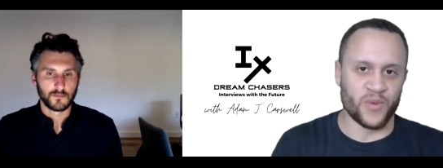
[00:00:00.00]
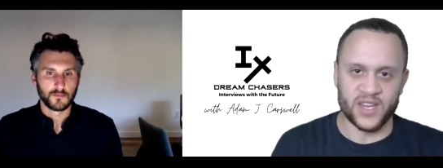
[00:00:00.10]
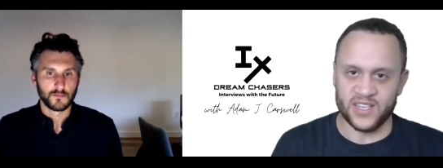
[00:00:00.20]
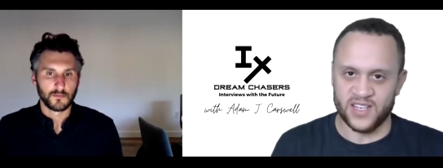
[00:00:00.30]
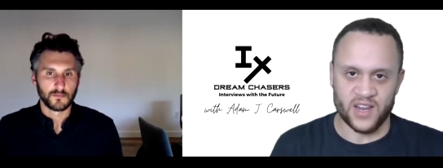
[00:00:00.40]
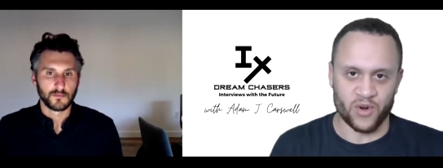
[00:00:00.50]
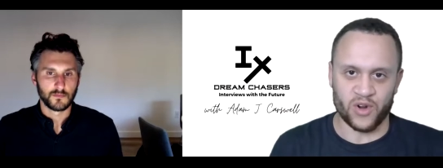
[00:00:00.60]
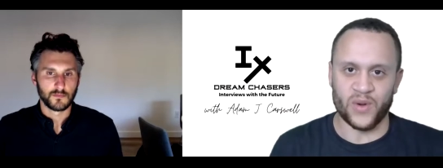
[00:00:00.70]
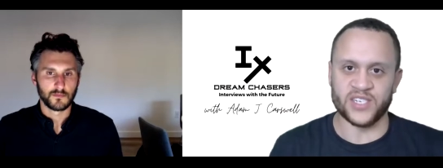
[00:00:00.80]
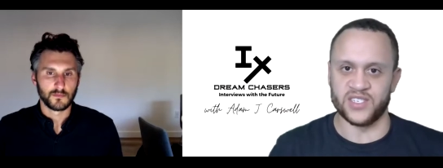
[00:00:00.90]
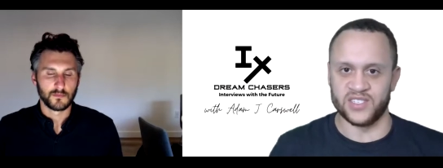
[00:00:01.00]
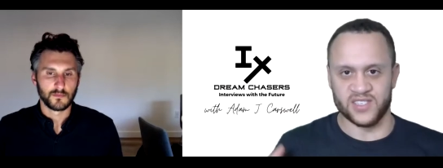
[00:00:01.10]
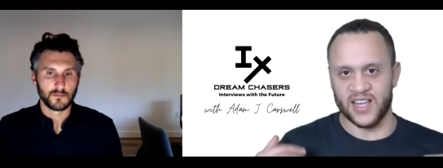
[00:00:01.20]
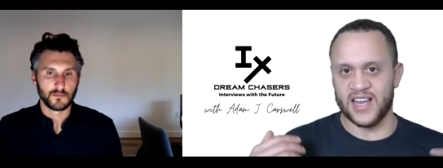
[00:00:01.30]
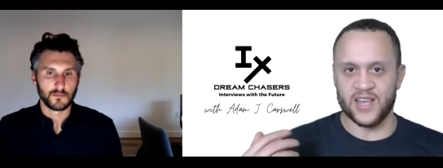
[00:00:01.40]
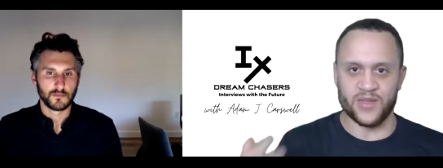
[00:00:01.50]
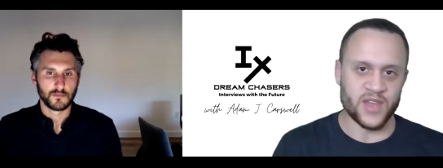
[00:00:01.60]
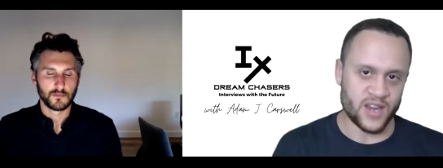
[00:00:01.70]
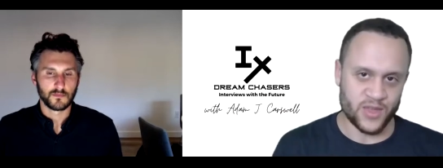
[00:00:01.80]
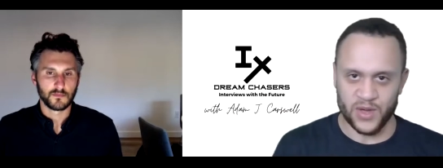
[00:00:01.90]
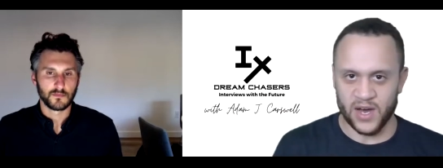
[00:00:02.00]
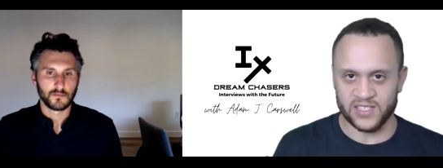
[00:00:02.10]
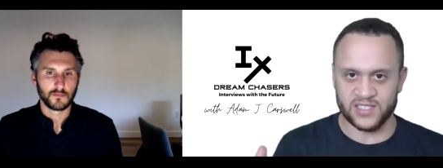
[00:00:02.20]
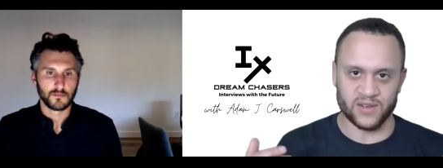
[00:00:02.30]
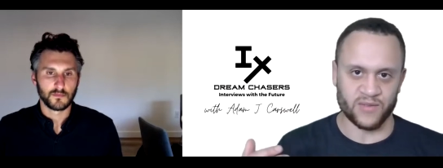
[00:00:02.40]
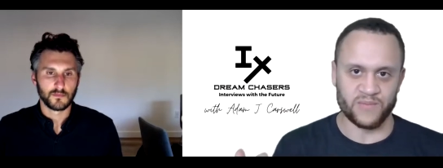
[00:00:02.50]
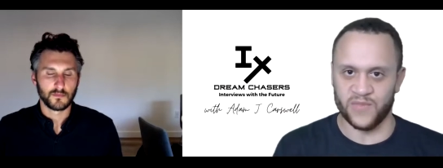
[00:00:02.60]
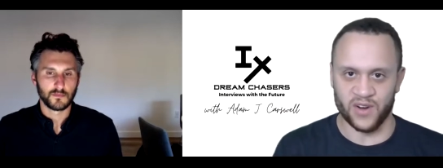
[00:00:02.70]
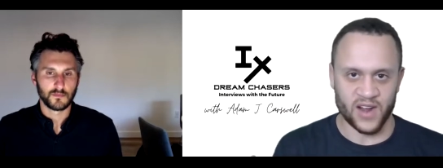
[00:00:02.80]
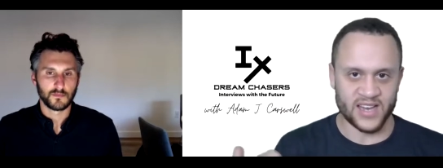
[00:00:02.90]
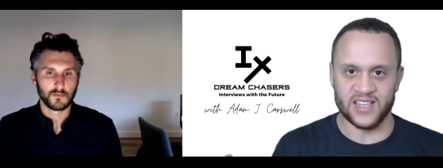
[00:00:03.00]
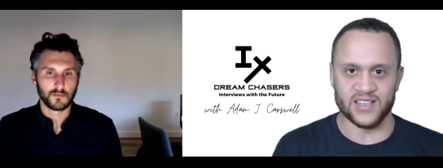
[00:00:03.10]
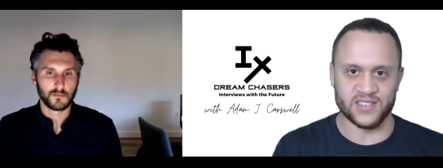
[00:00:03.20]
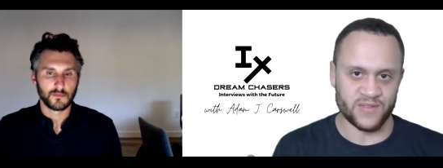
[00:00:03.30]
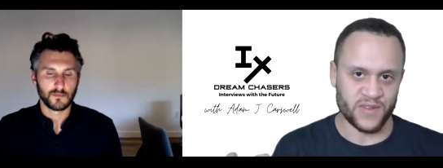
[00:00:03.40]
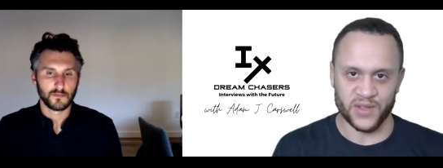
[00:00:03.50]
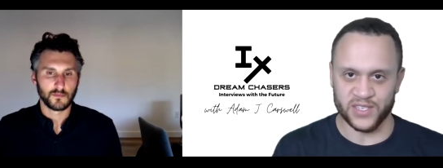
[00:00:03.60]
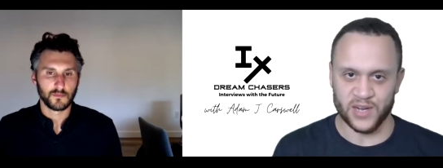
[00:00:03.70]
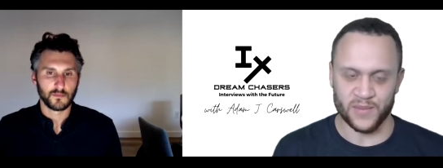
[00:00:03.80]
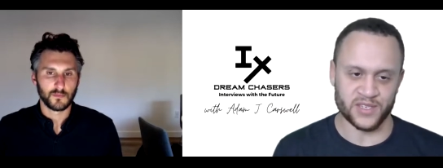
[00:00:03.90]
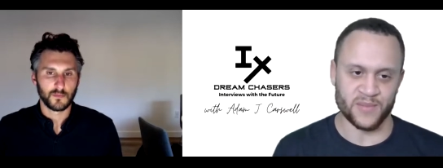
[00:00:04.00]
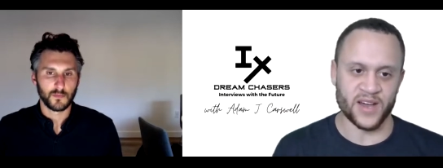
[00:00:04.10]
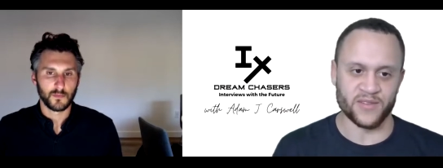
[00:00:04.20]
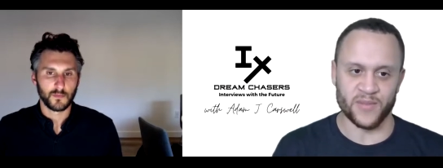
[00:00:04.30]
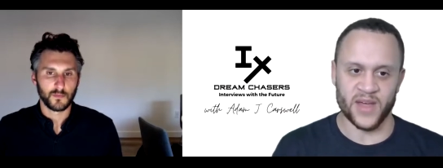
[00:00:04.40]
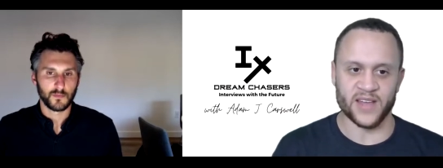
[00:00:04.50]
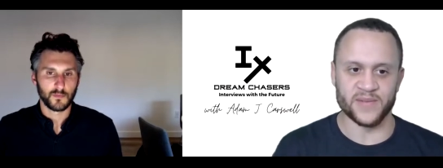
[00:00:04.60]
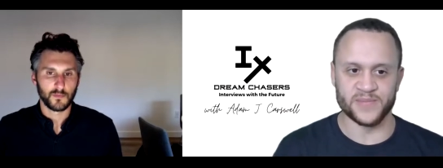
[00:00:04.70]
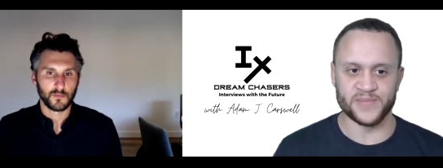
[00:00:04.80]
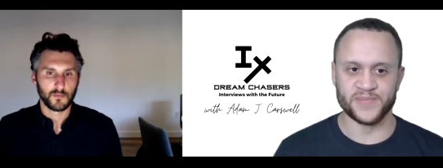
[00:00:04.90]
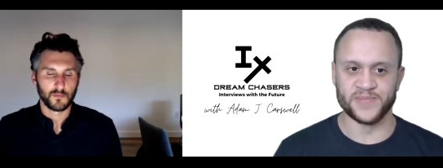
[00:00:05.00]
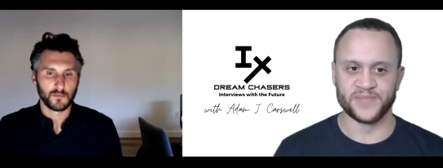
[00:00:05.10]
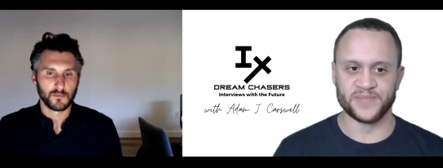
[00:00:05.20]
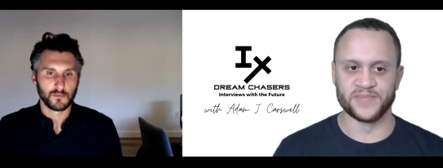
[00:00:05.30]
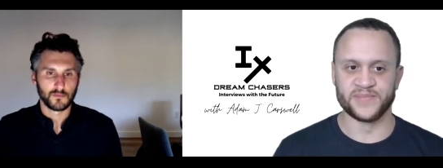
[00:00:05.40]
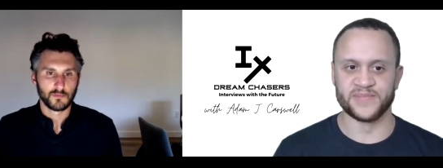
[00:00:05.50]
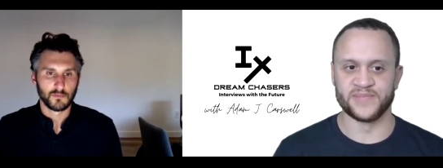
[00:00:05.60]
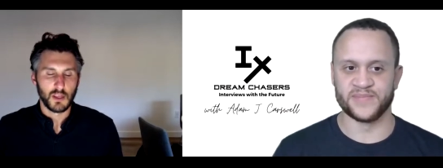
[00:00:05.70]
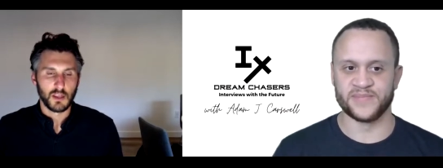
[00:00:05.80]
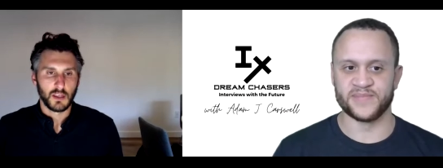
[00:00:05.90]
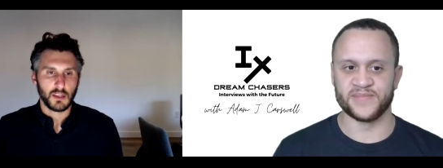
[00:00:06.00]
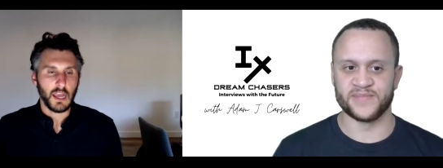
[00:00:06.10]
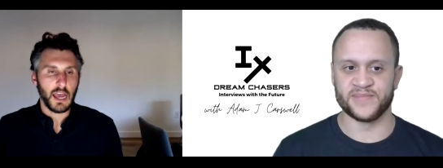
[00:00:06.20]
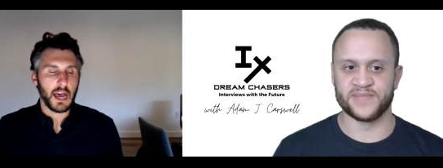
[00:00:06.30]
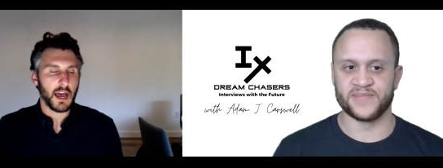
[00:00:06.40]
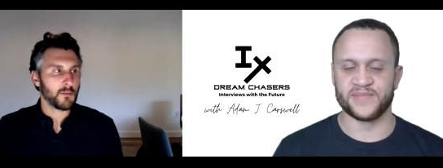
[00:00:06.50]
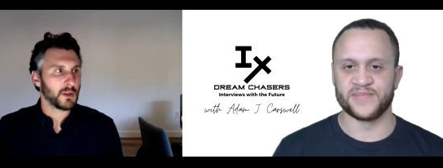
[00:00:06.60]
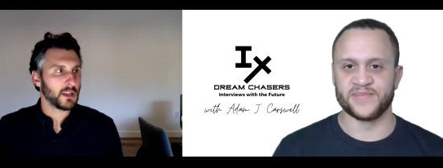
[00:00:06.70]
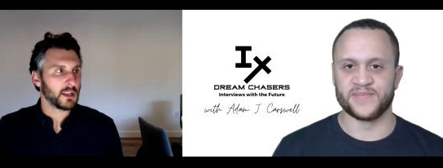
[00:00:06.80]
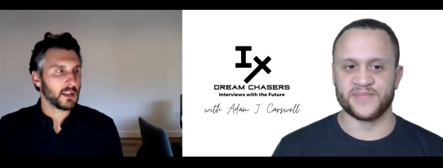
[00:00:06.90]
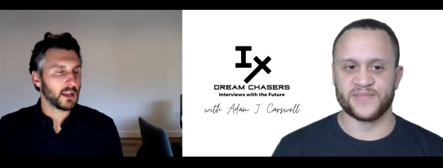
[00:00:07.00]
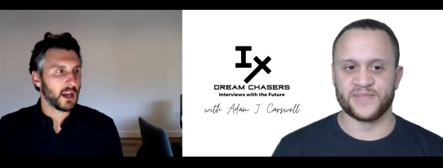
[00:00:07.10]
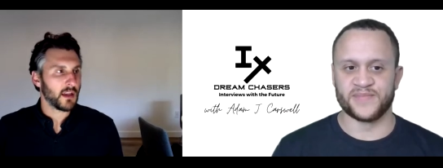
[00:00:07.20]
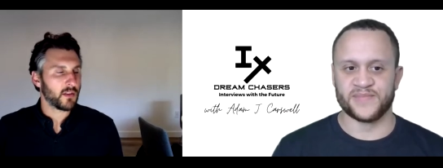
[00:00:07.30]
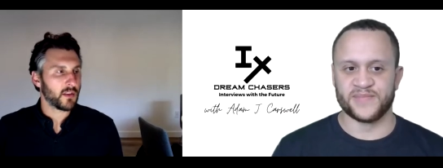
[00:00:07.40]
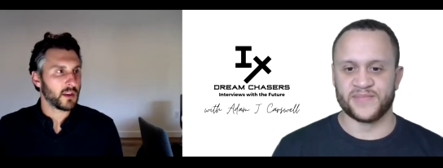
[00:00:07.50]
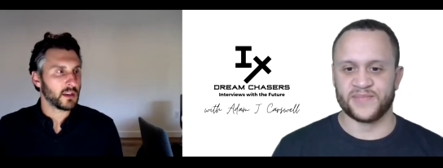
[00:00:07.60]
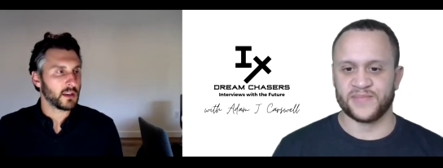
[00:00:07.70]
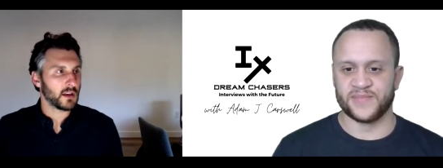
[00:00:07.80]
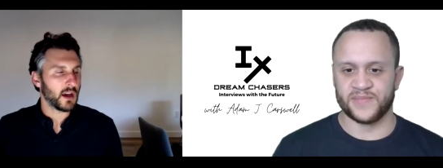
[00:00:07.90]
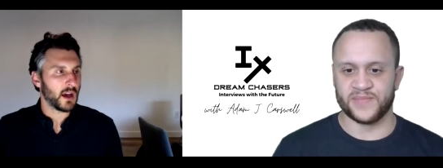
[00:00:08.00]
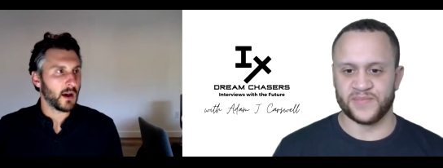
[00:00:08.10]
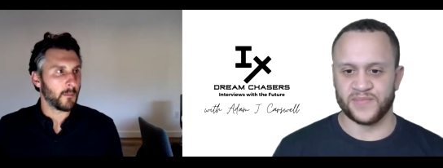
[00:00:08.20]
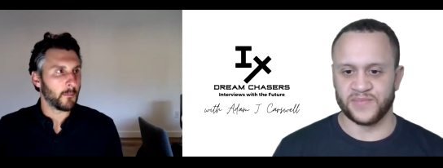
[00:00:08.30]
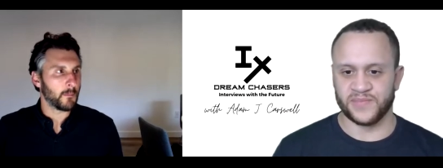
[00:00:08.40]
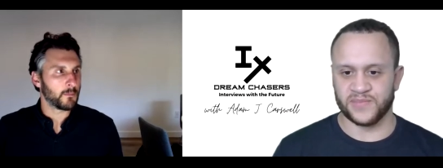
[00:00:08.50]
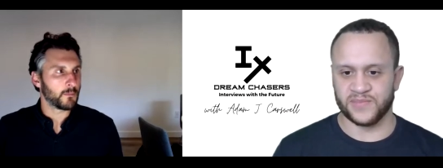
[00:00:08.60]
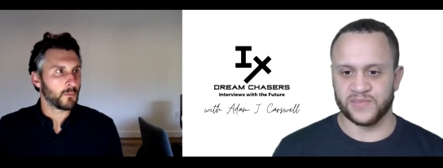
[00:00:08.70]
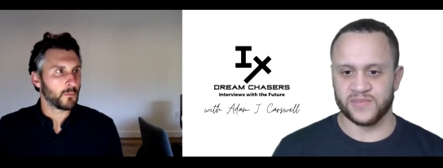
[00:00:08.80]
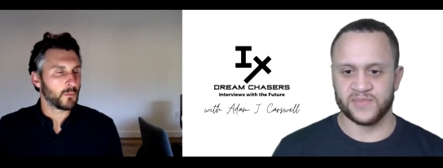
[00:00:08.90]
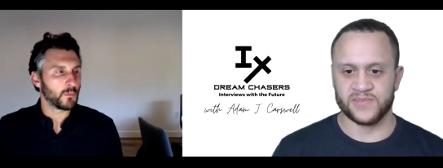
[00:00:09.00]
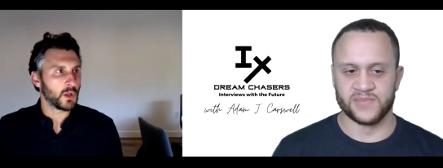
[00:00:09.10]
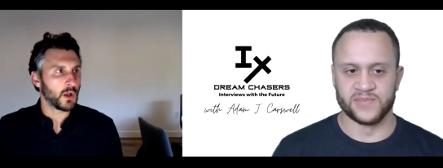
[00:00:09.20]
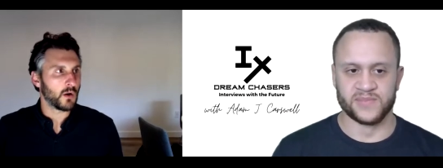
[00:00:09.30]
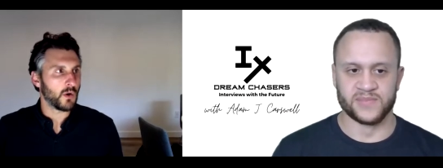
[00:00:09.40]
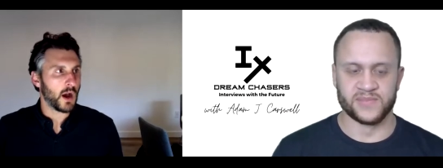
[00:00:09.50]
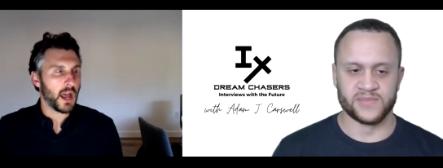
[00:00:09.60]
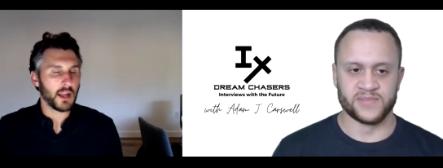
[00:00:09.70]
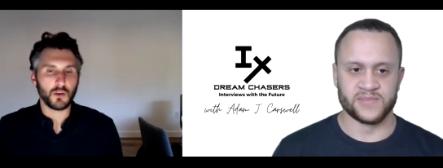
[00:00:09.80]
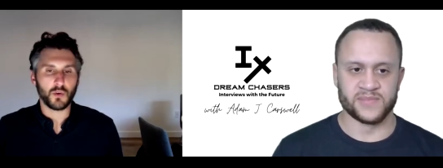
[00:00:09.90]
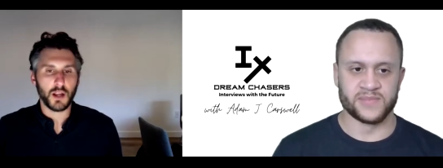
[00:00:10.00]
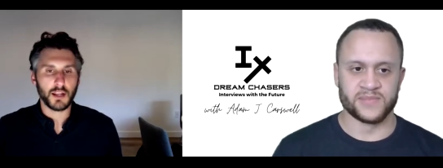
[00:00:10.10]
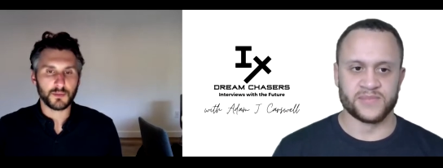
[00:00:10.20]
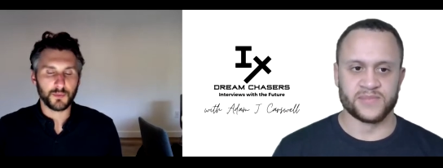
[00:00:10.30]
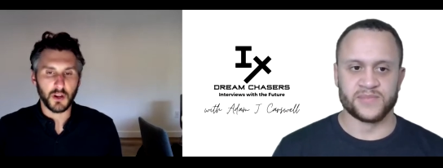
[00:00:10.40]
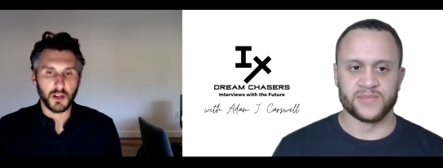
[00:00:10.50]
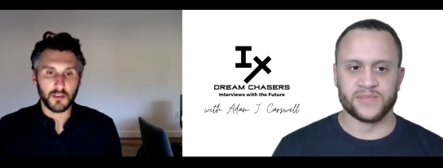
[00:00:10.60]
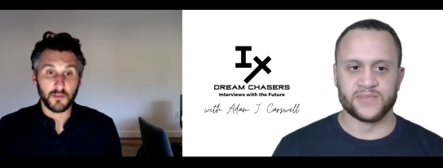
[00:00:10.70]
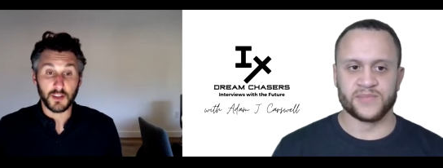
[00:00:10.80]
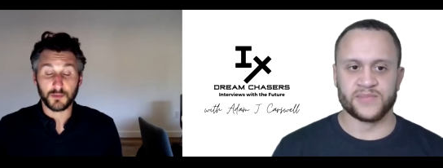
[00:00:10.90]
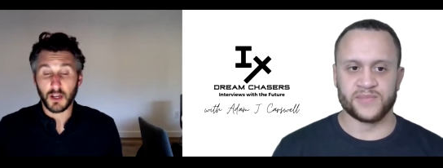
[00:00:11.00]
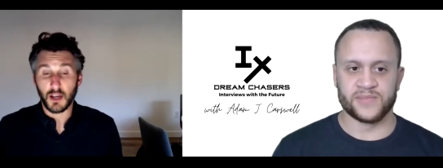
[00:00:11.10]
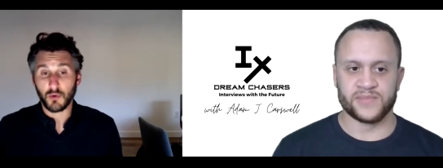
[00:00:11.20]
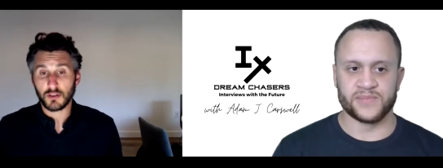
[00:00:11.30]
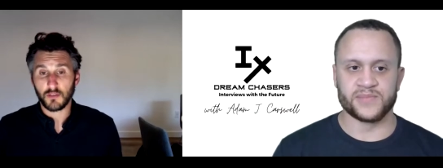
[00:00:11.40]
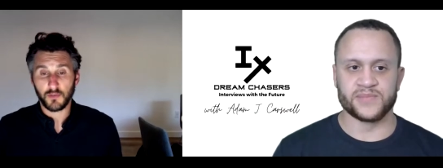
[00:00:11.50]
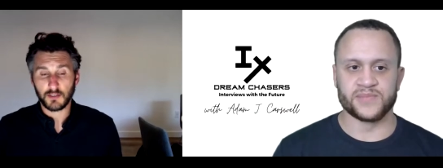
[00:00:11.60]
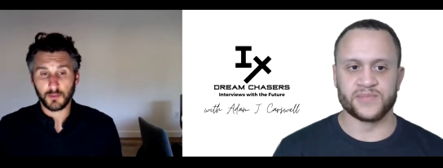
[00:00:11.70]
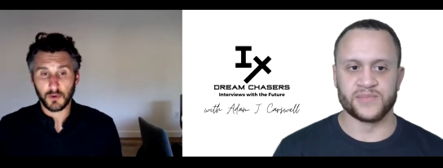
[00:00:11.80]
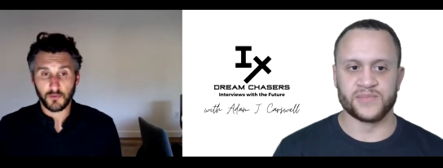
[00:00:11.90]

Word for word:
Speaker 1: we get into any more questions, like any any thoughts or, or ideas, feelings coming to mind from that?
Speaker 2: Yeah, I mean, I think um, you know I had a great experience at Facebook. I worked at Facebook